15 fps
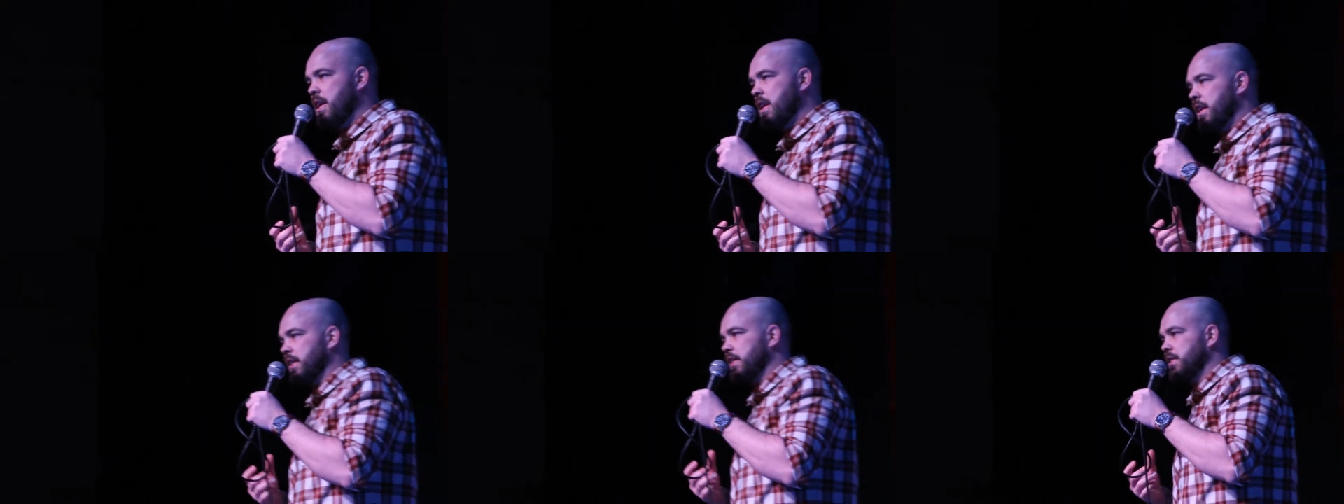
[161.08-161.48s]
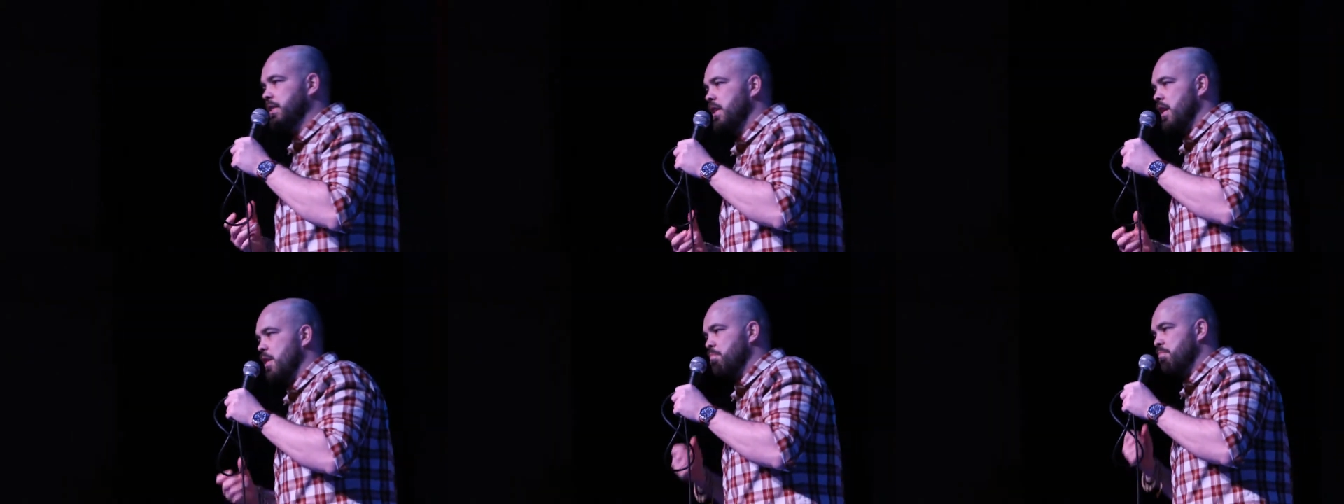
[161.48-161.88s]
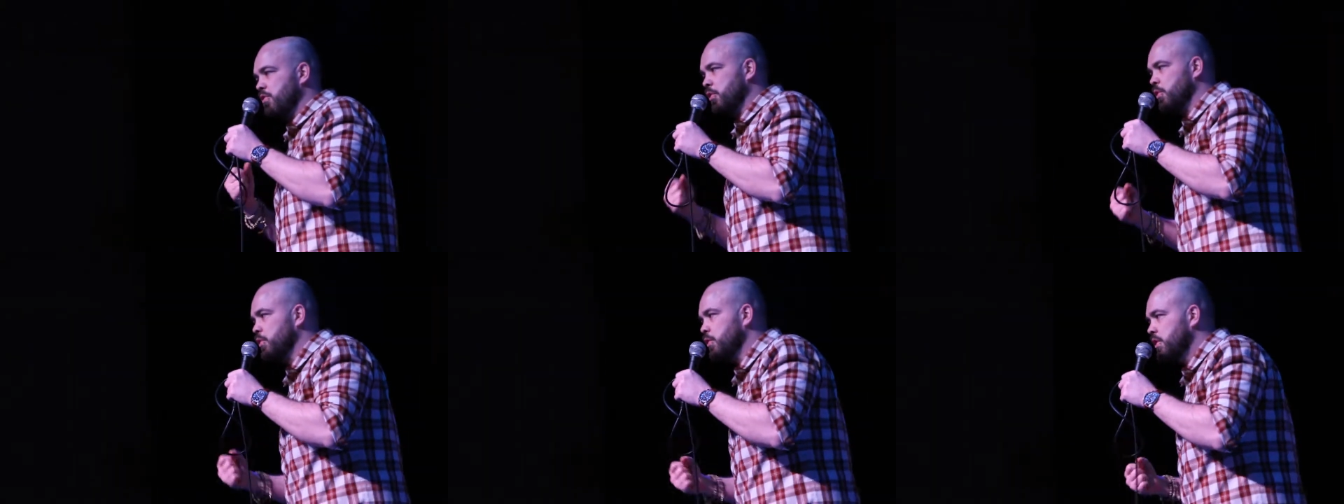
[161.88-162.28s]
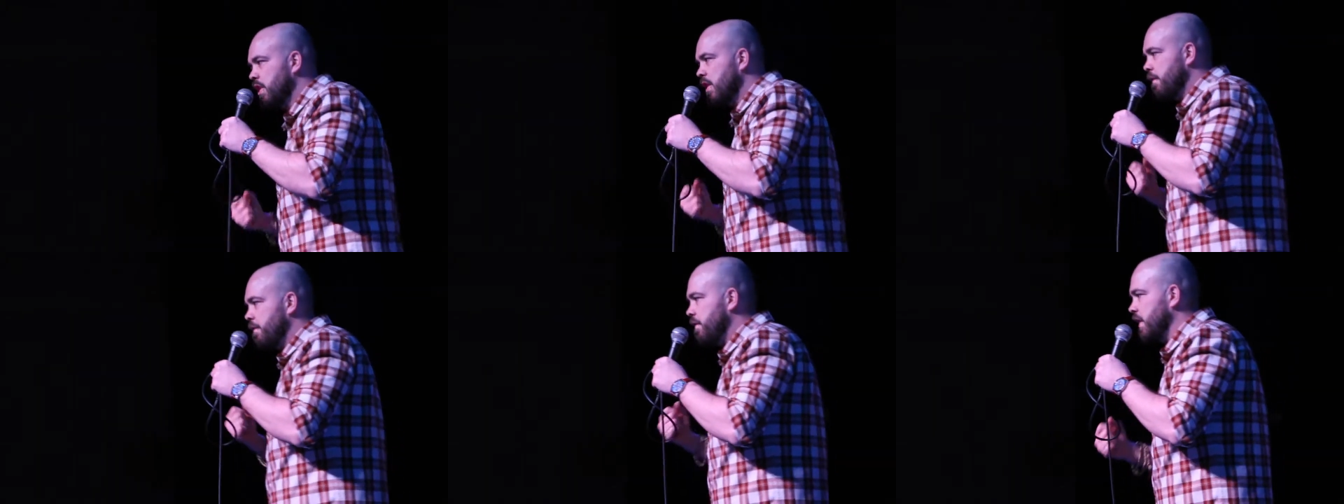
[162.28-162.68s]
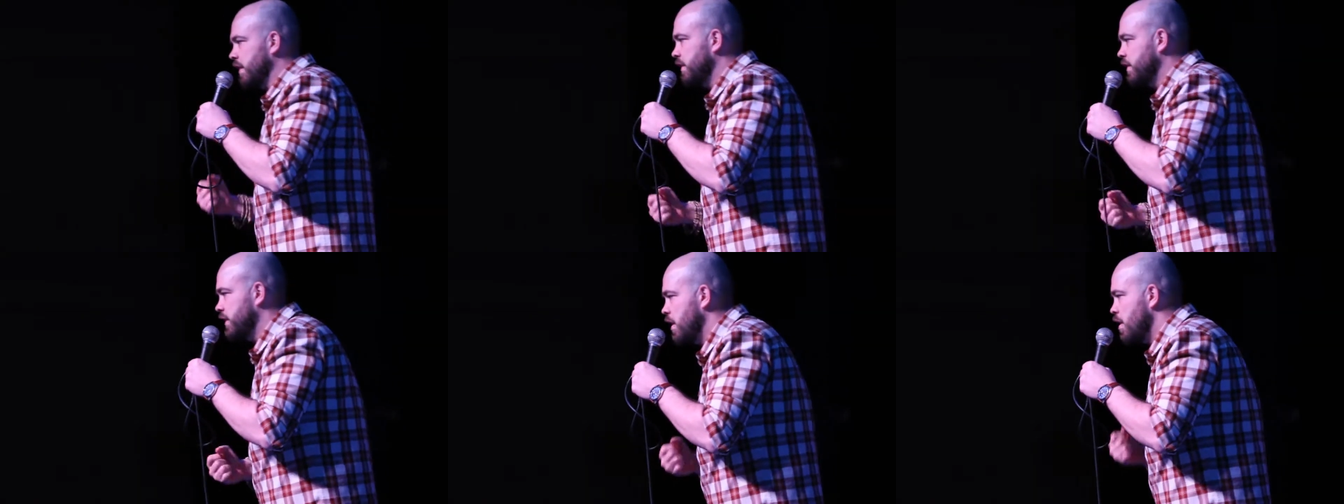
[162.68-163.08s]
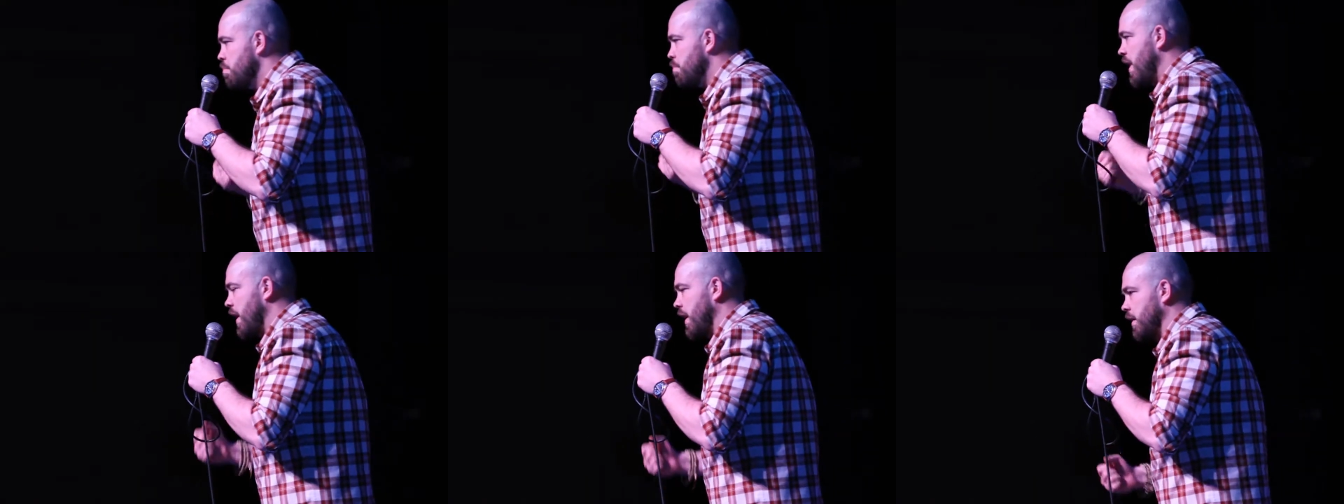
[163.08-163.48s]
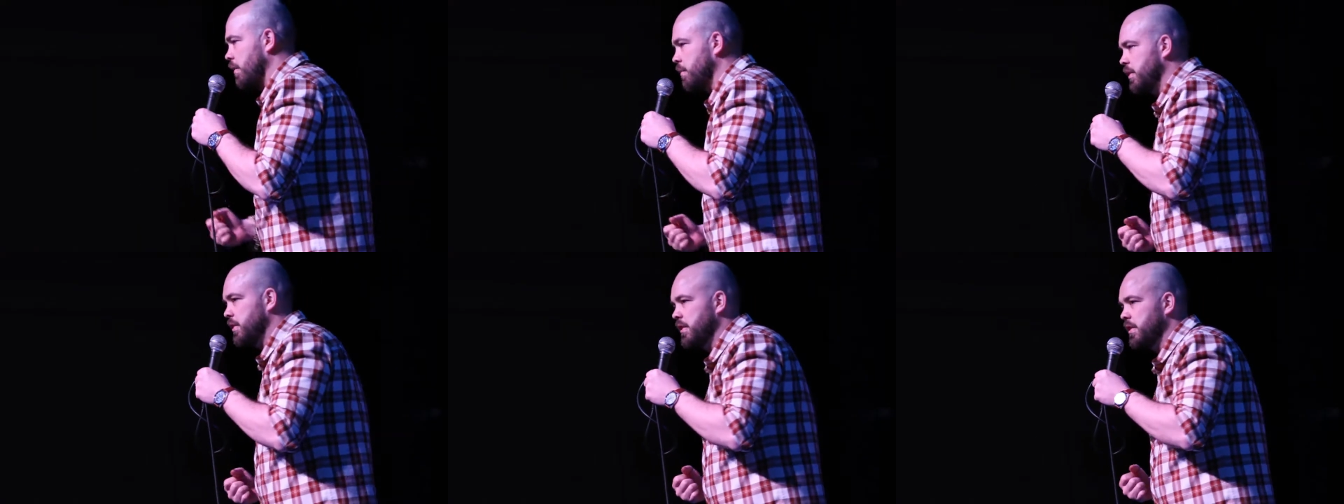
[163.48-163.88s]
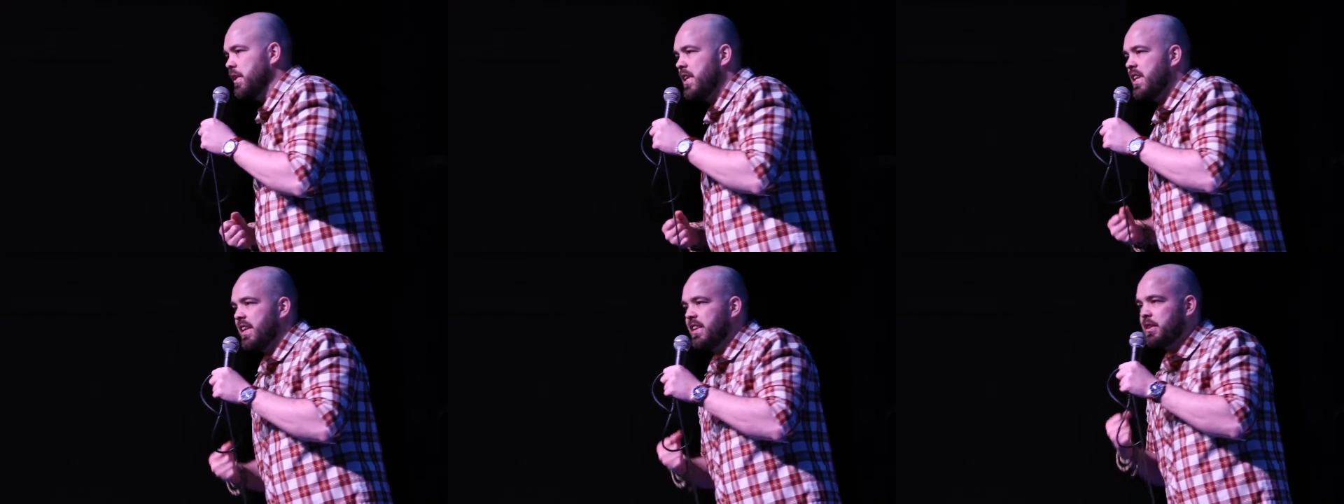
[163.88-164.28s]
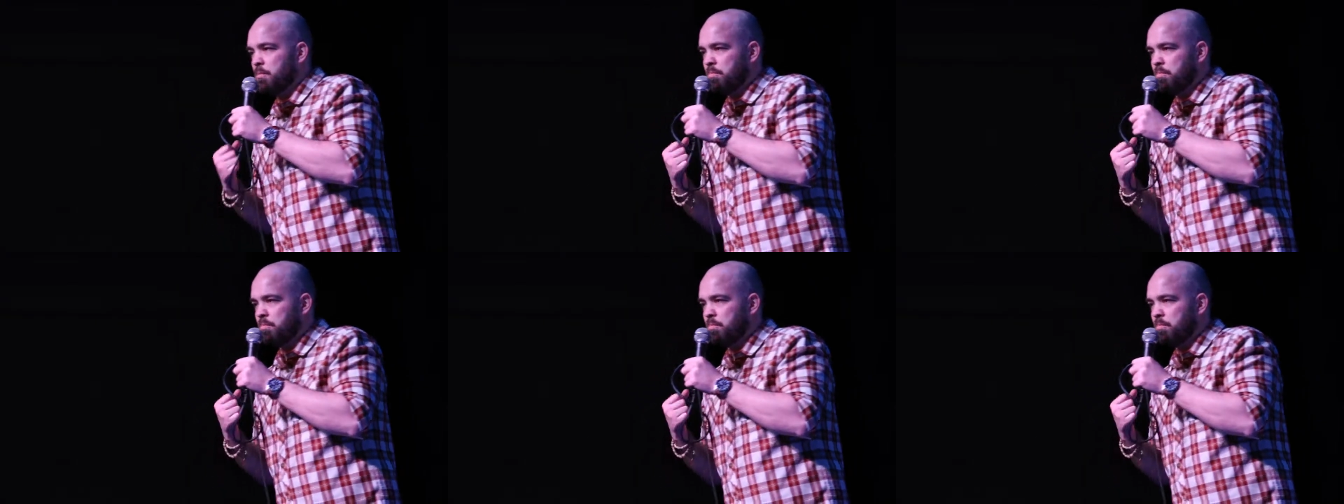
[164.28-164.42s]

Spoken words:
It's a bruised fist pounding. It's a